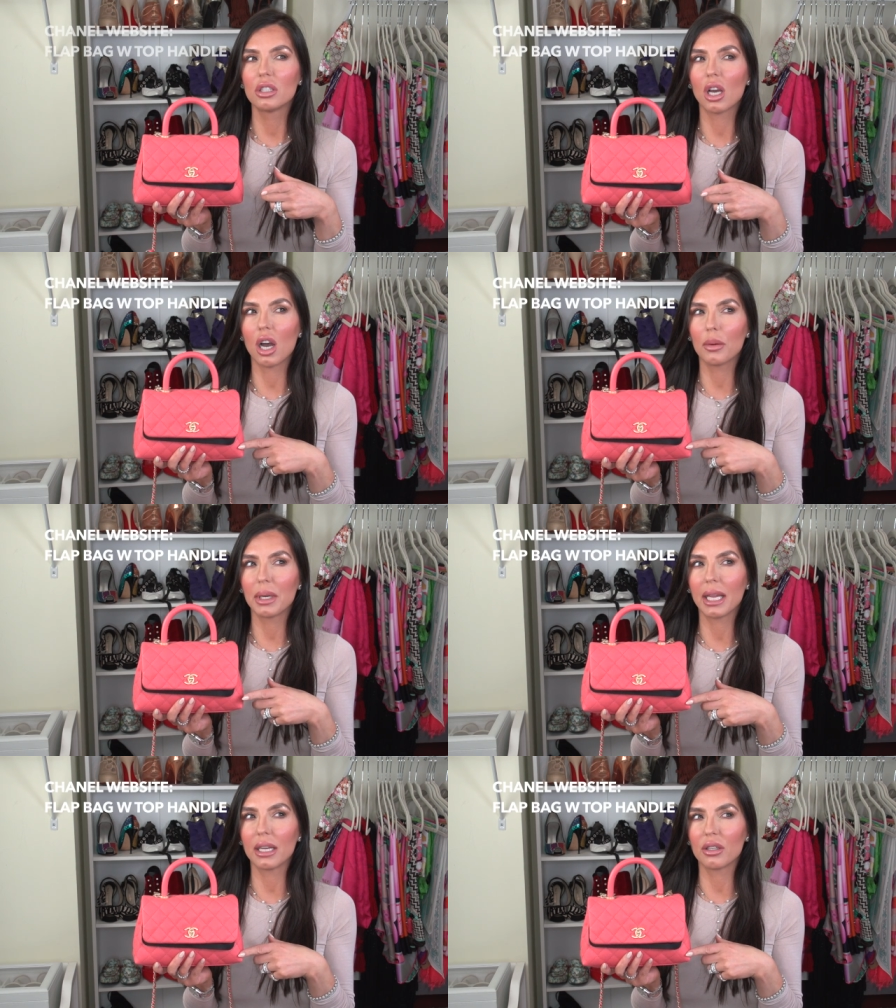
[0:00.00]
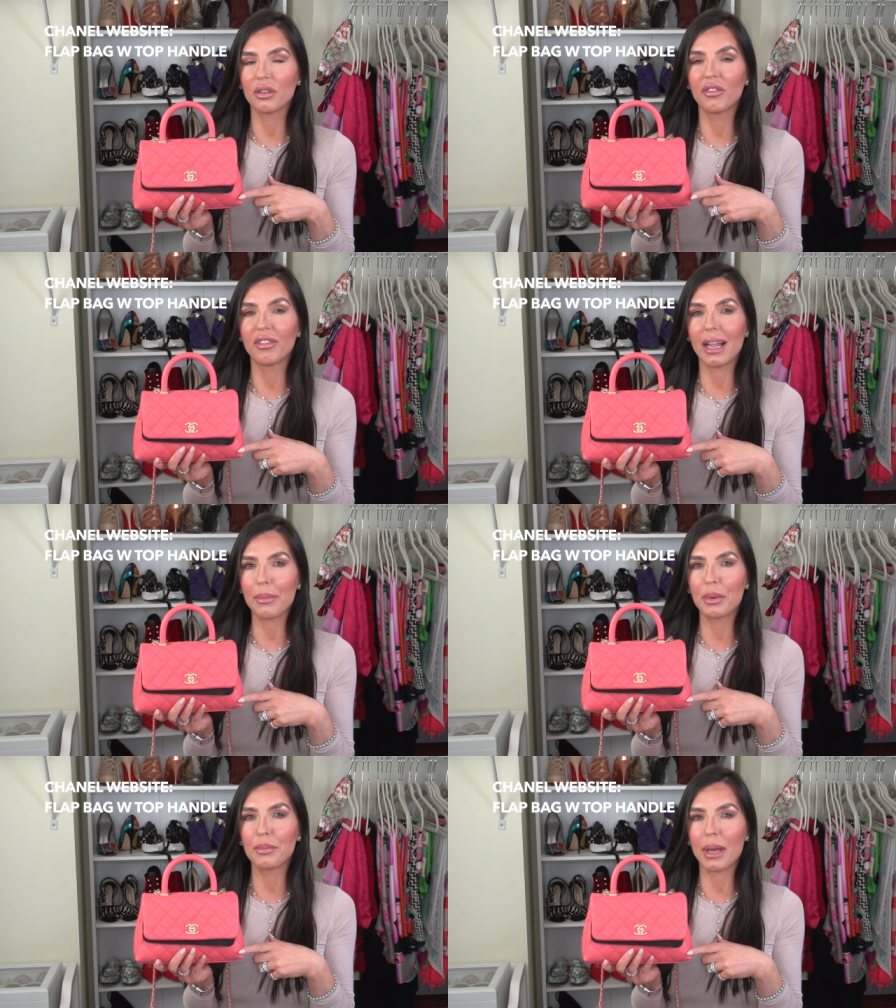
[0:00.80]
top handle
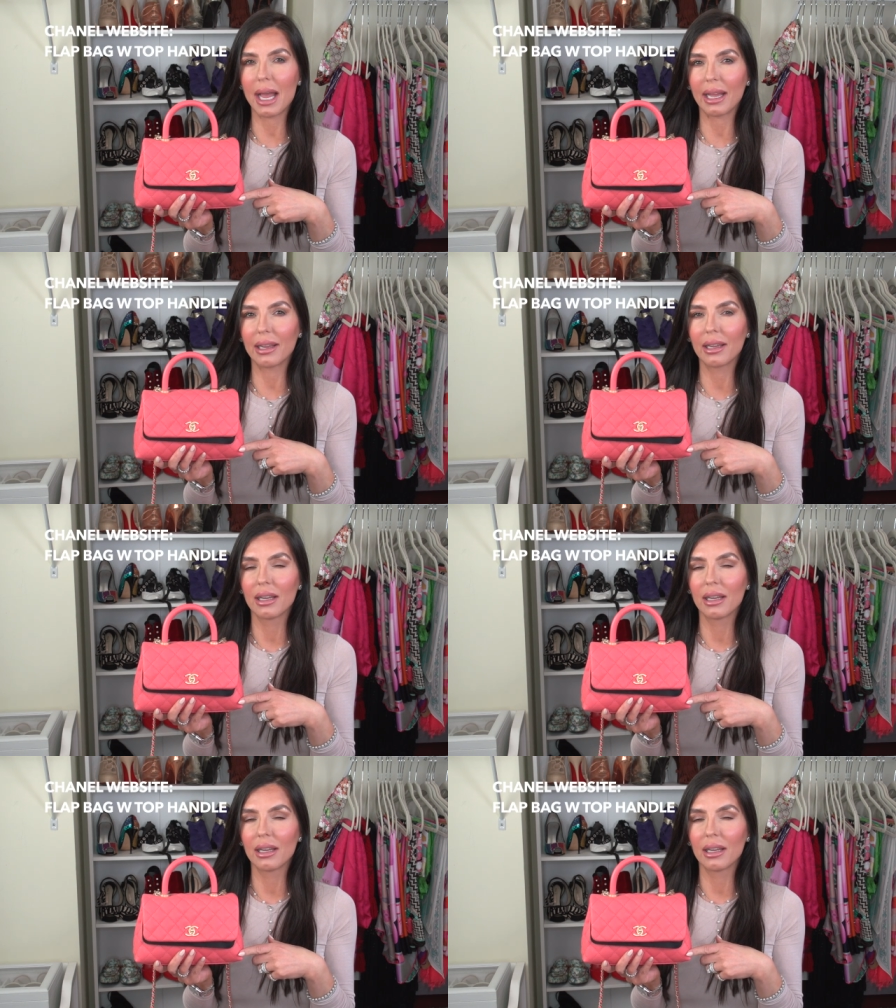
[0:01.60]
flap bag.